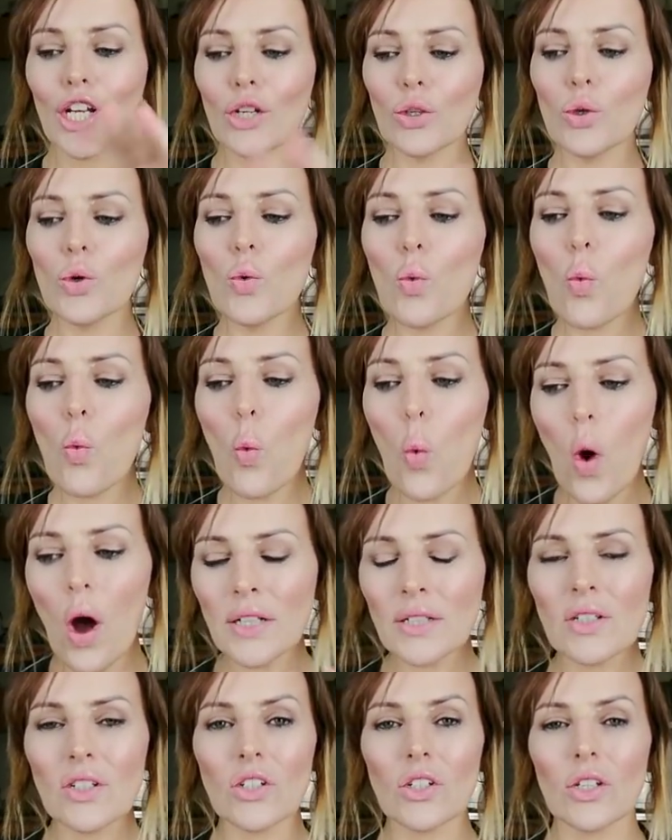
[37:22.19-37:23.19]
You
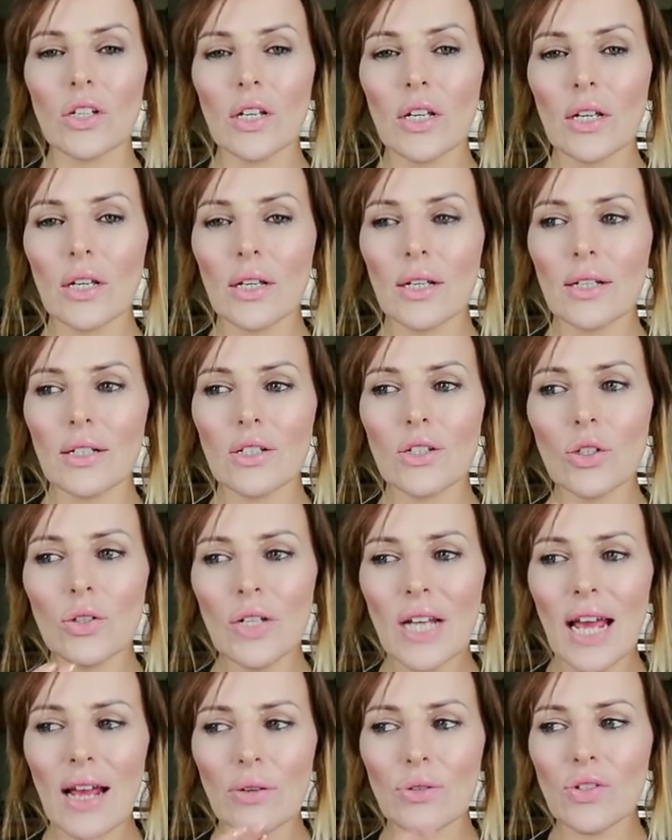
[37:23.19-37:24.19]
want to
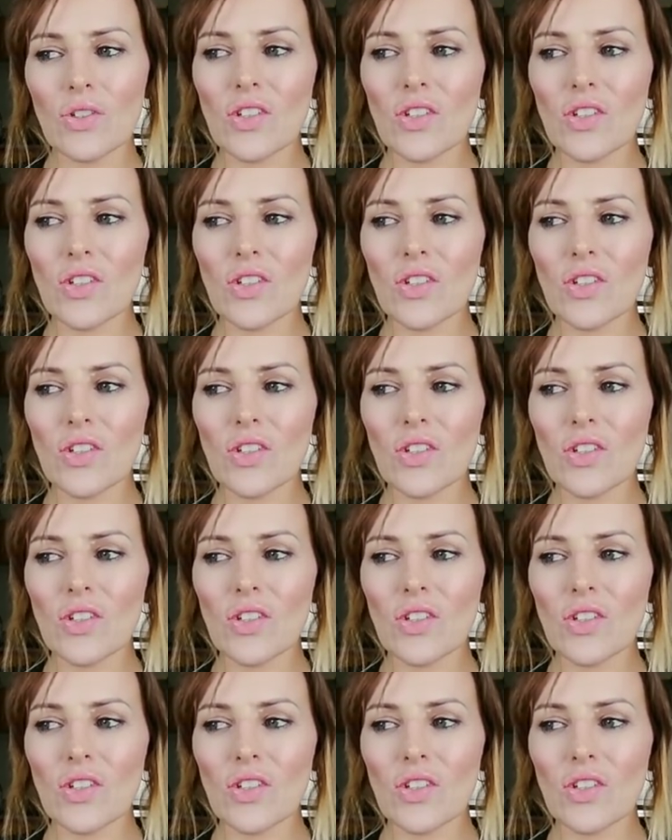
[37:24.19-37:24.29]
now